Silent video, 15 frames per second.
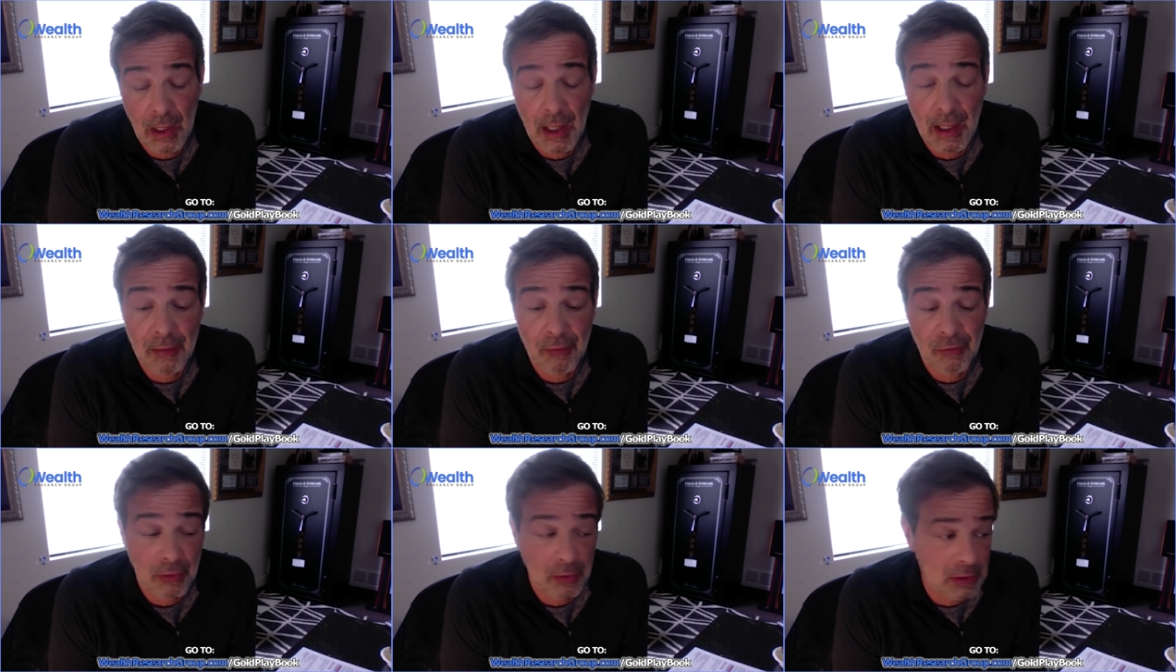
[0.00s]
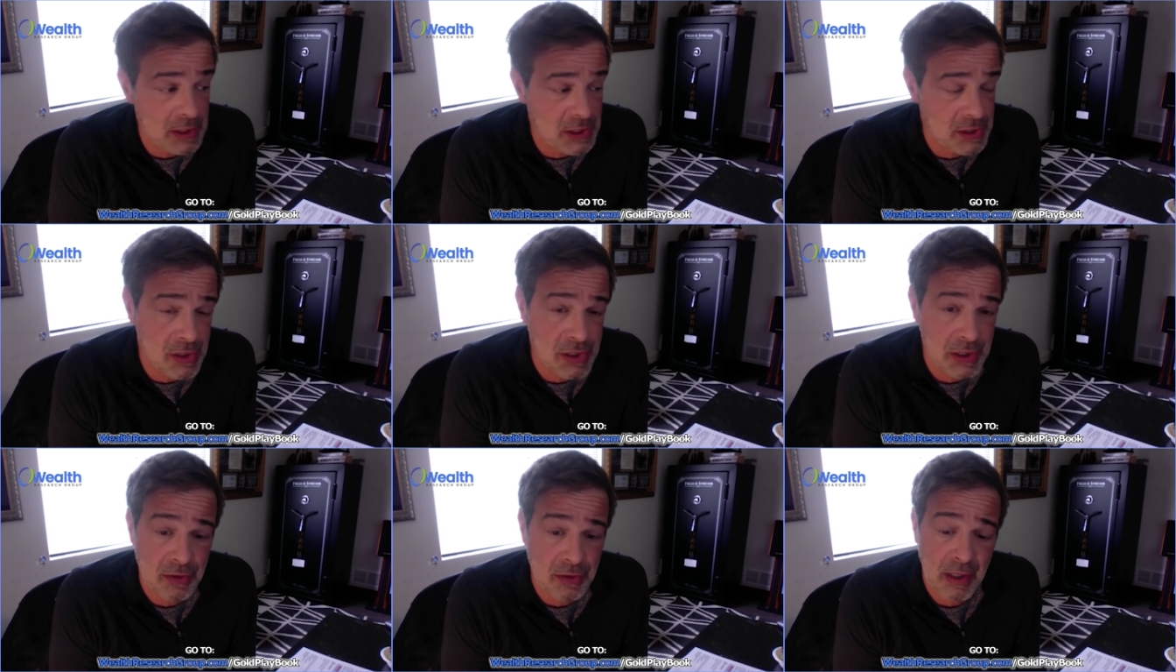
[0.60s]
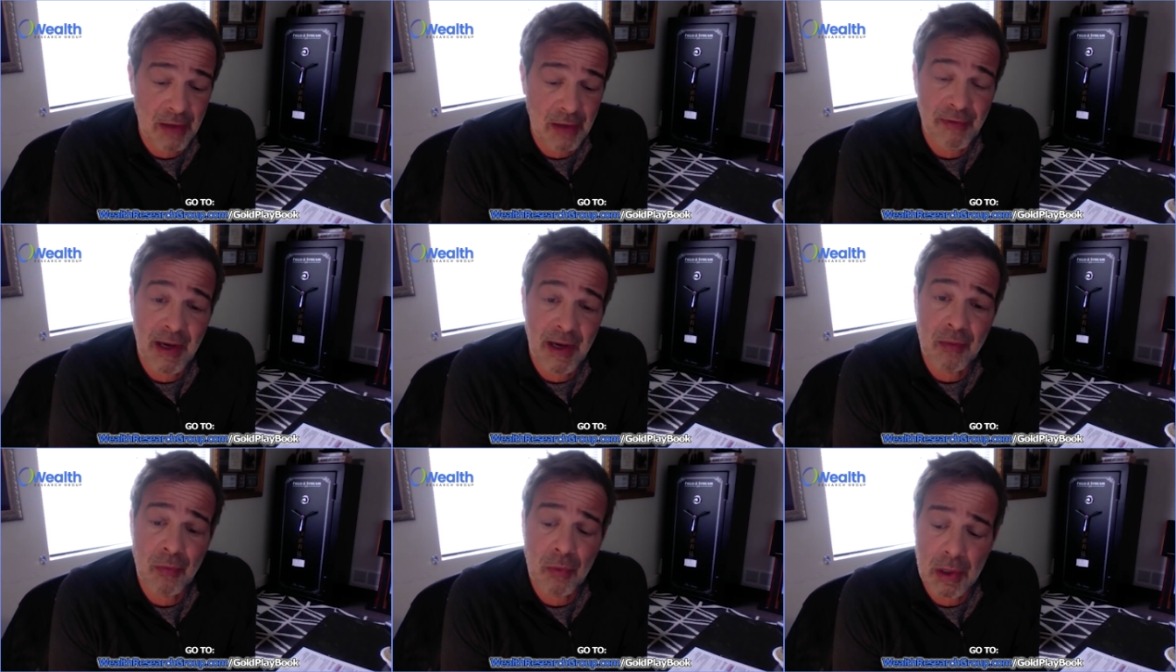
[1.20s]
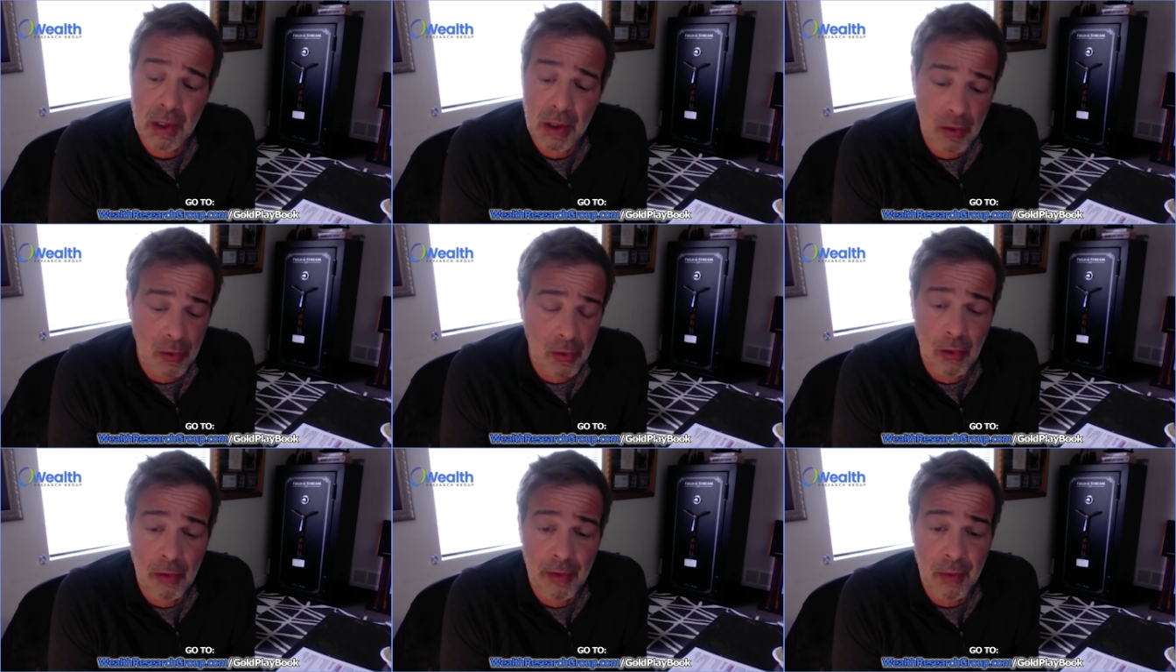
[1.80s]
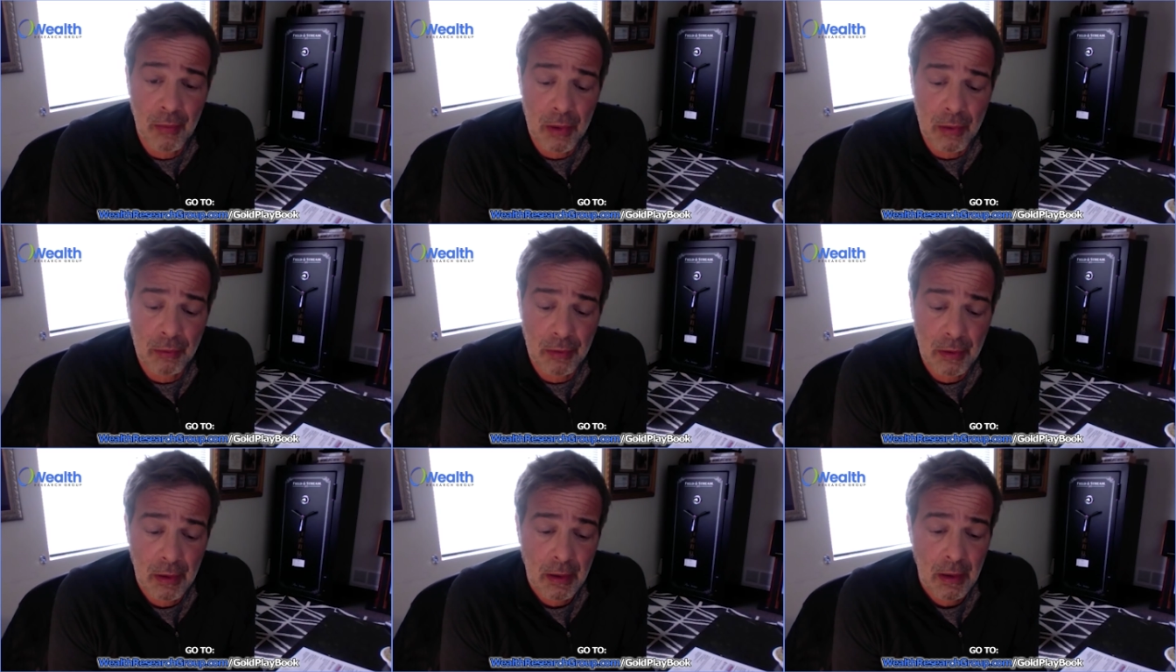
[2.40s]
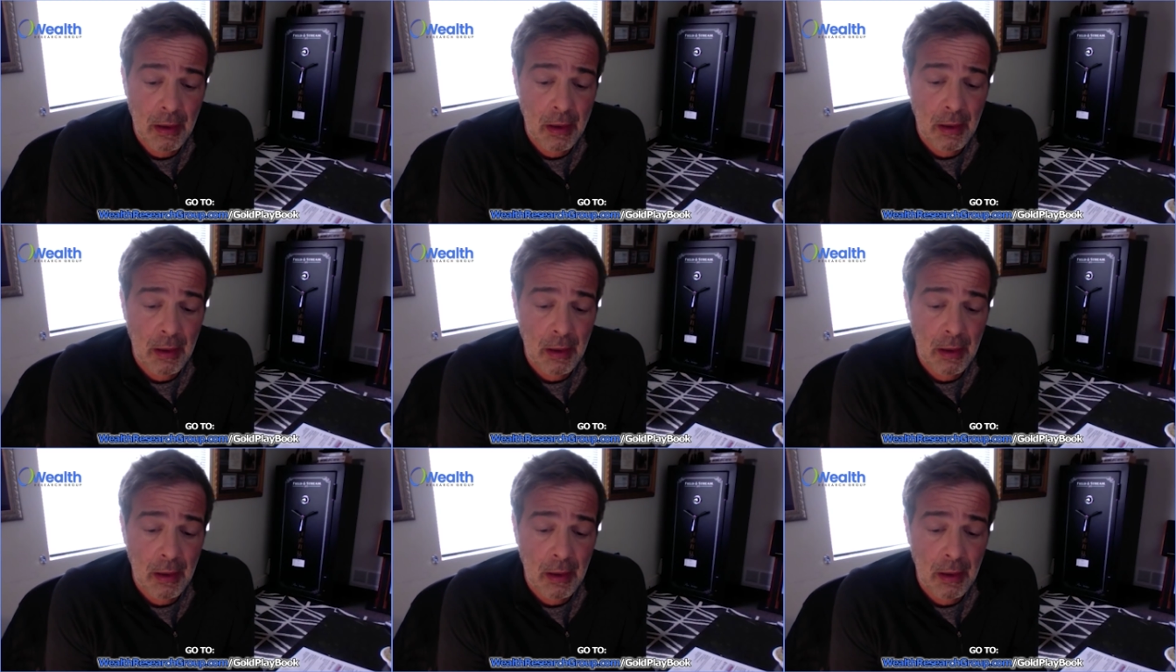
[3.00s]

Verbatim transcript: Your clients or your listeners can try to find one on Google. They won't.